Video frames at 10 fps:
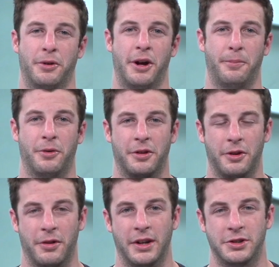put up one of the
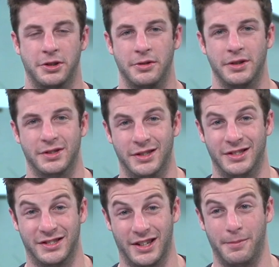greatest shooting
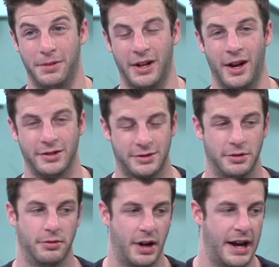seasons in NBA
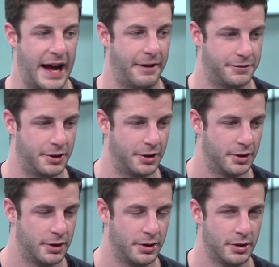history right after
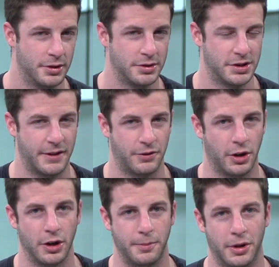Steph
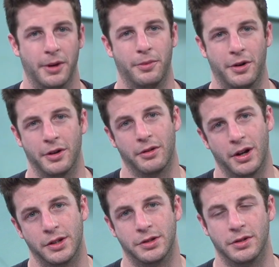Curry put up one of the
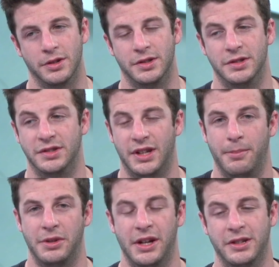greatest shooting seasons in
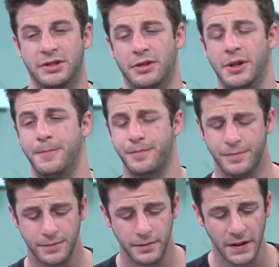NBA history.
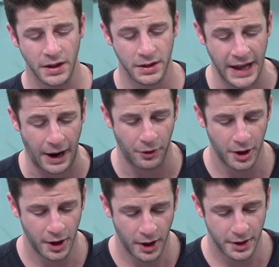Now,
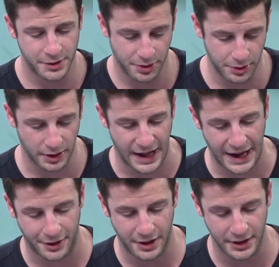to the
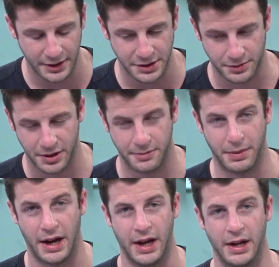latter, at least written
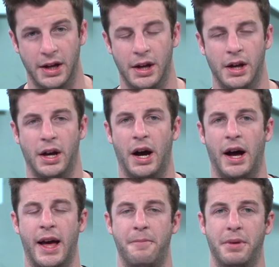by
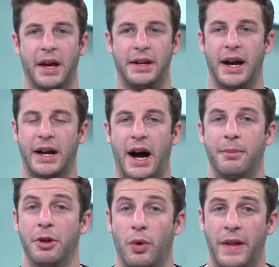uh,
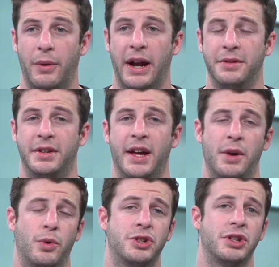NBA.com and the one that went out
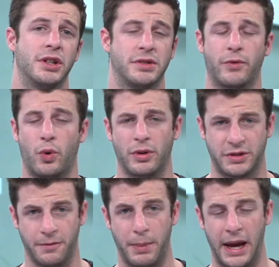today, which is, of
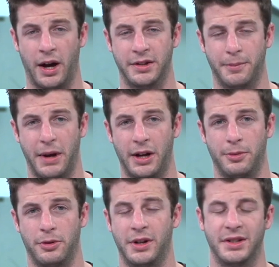course, deba- uh,
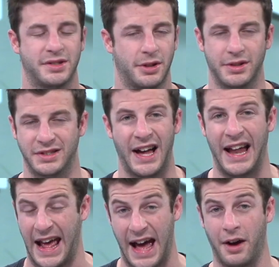debatable, and it still does
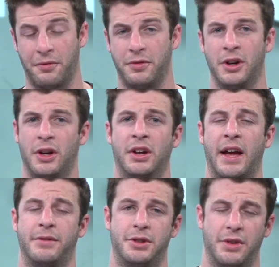not have
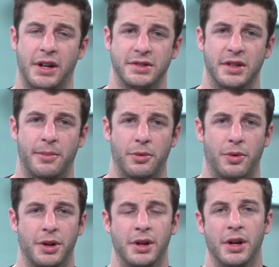Kevin Durant as the number
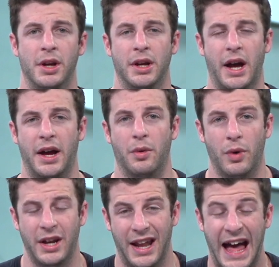one guy to
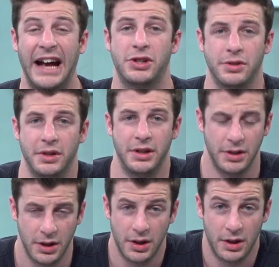win it.
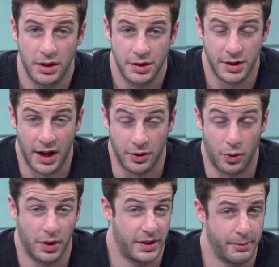Actually,
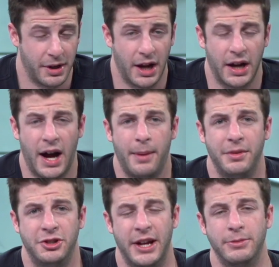according to
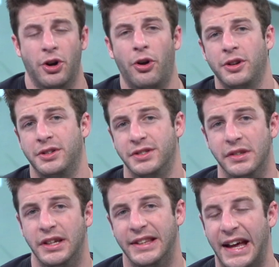NBA.com, James Harden is
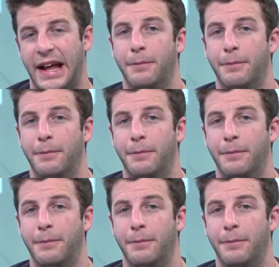leading that